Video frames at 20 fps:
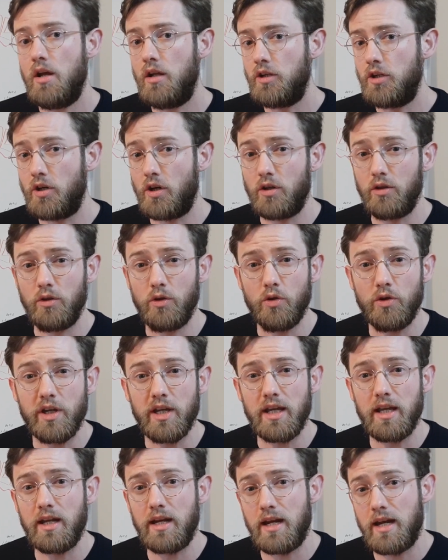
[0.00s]

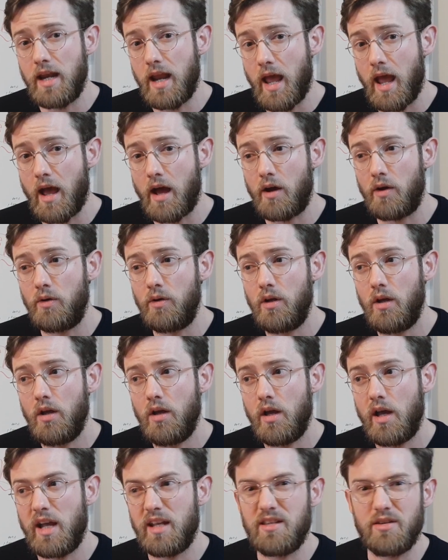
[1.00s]
looking at it now,
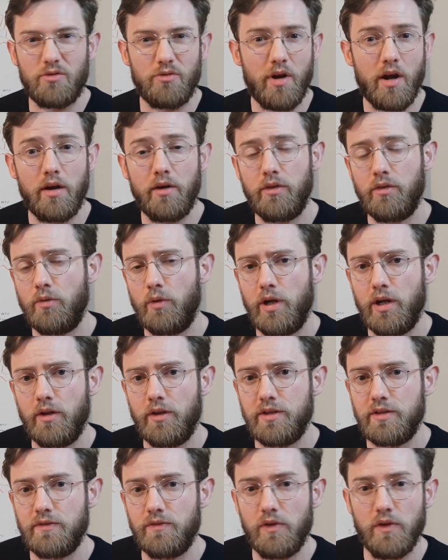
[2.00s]
it's around
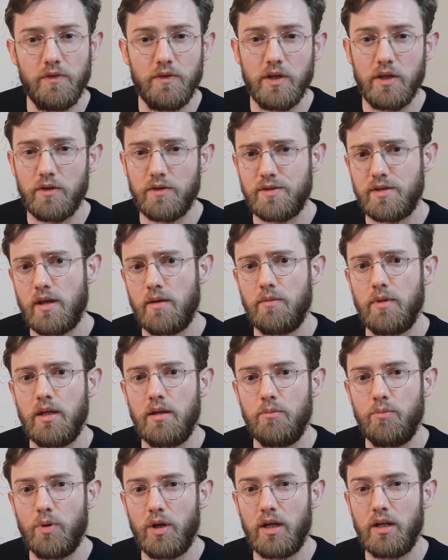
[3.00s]
$3.50 or
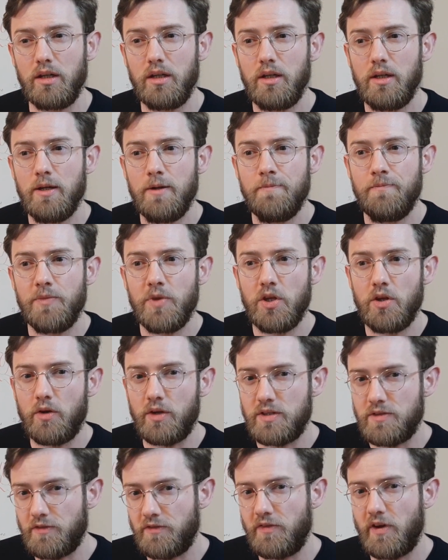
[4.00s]
something, but
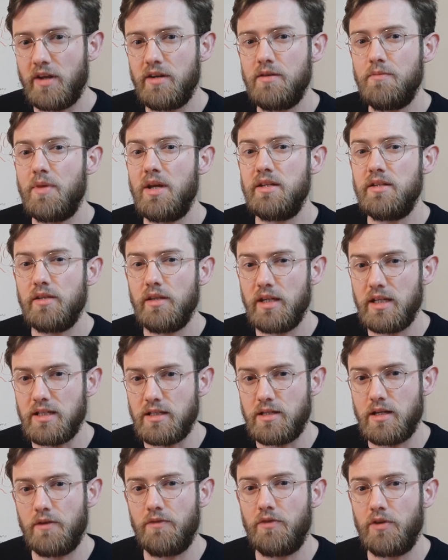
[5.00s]
it's fundamentally a
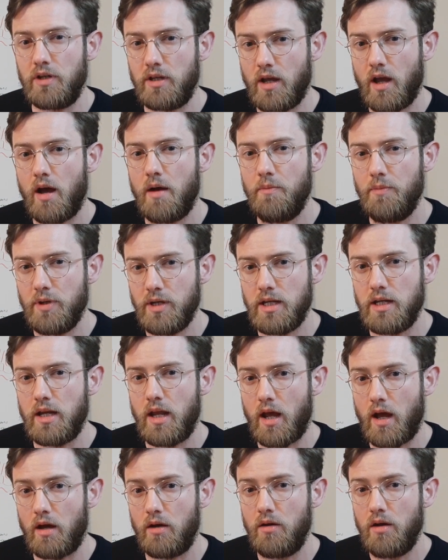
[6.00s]
different company
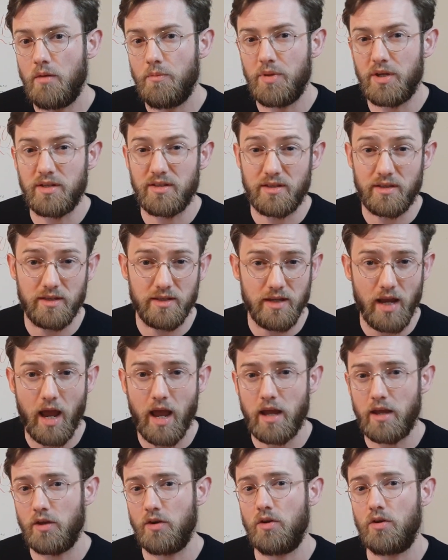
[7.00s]
now because it's
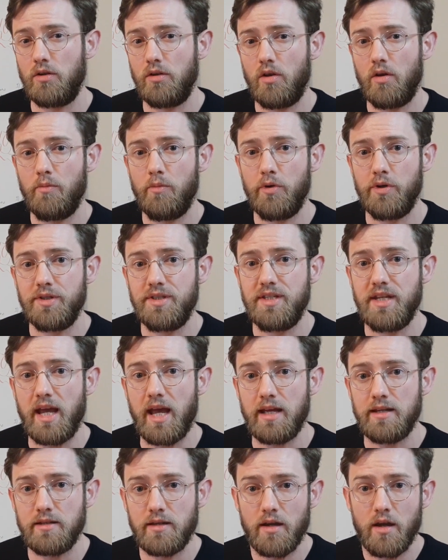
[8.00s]
taken on a lot more
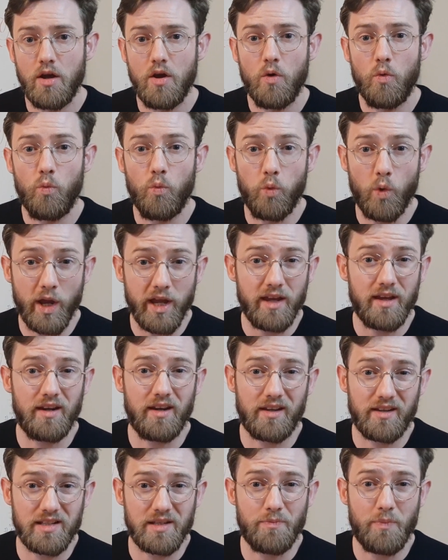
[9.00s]
debt. We can
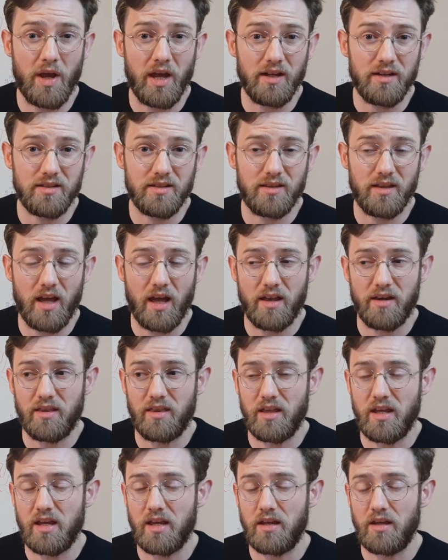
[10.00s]
expect that
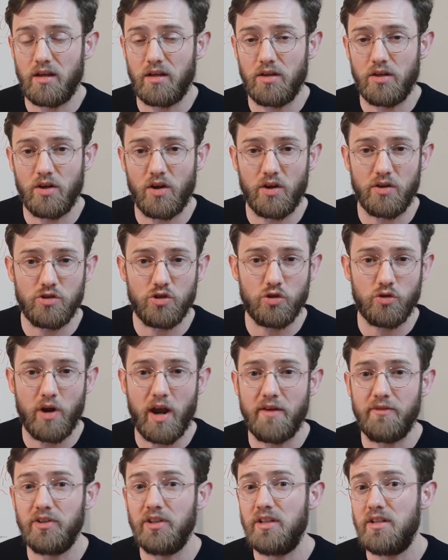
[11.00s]
the
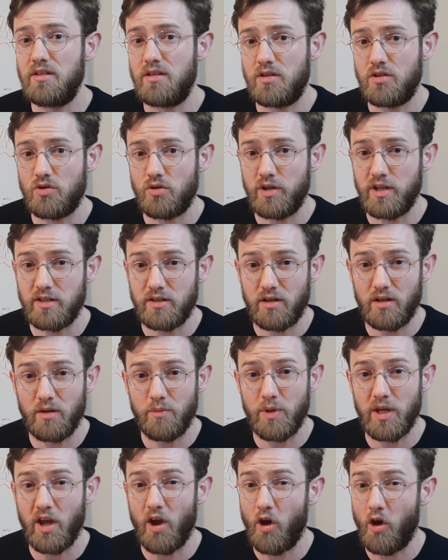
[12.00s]
travel industry is going to
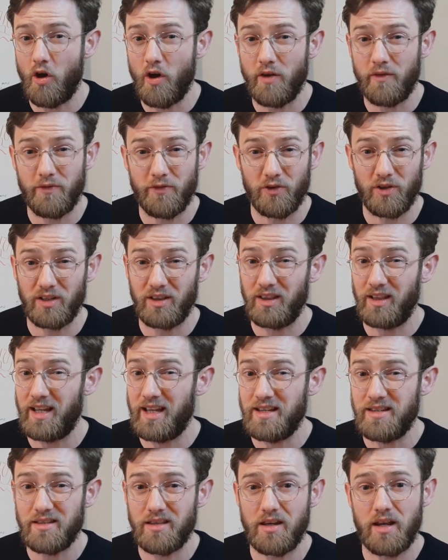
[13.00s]
be hurt for at
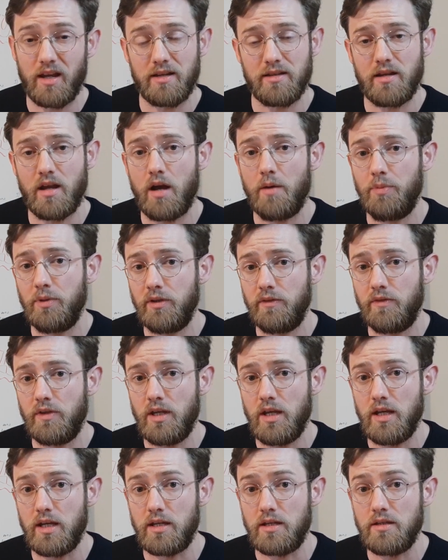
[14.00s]
least the next couple of
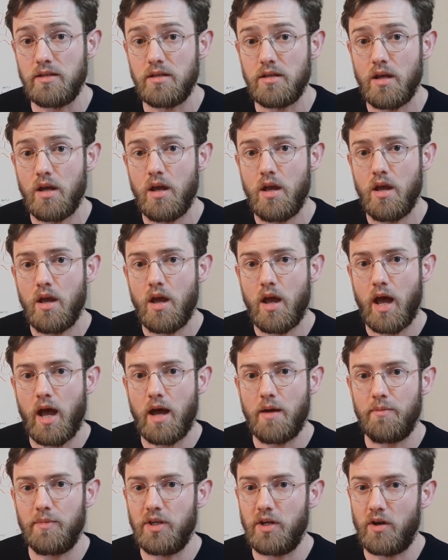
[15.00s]
years.
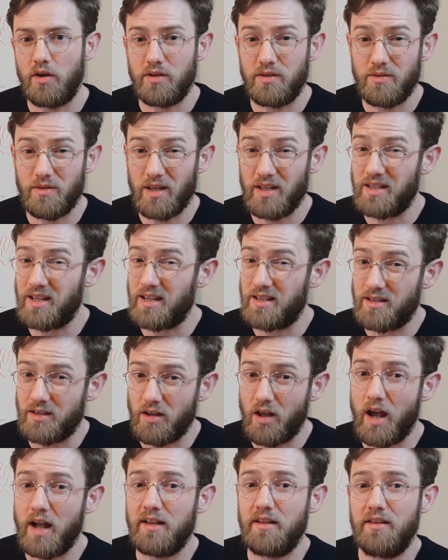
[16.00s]
it's
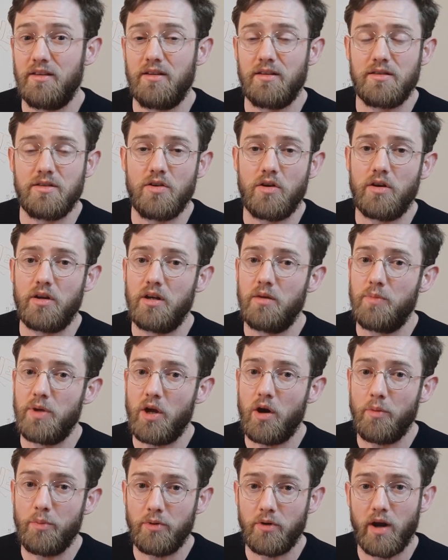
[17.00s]
likely that it's not going to be
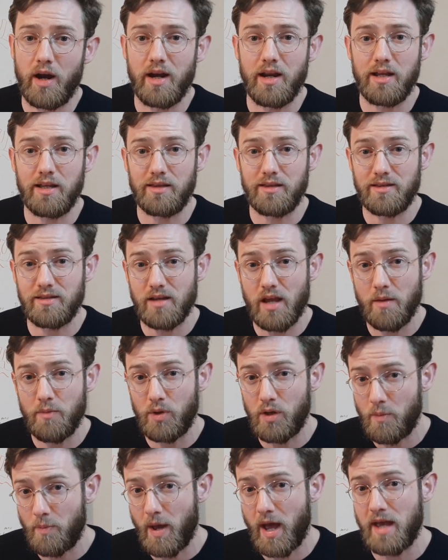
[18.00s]
operating at the same
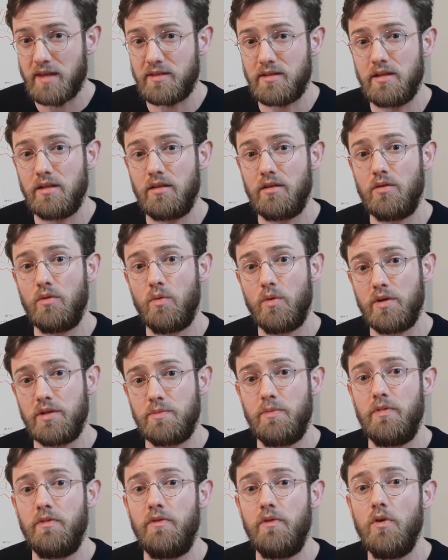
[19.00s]
capacity that it
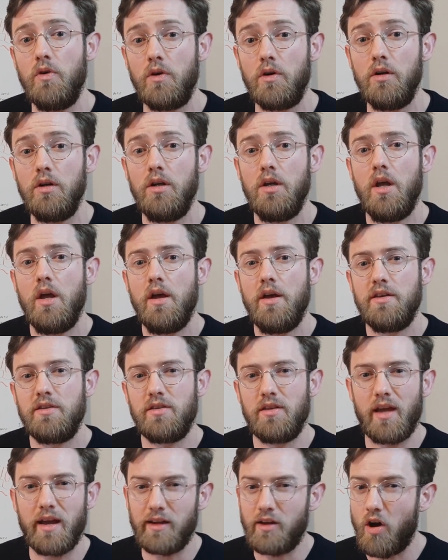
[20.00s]
was before.
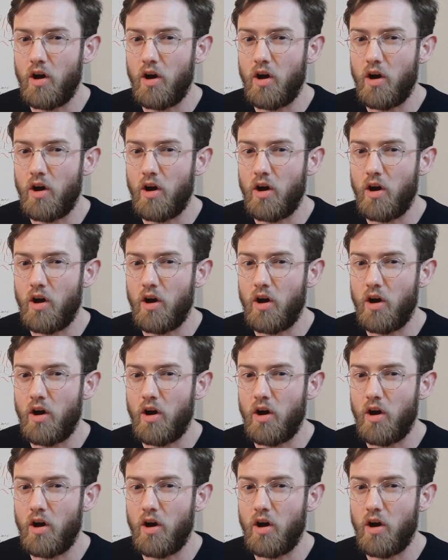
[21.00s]
So that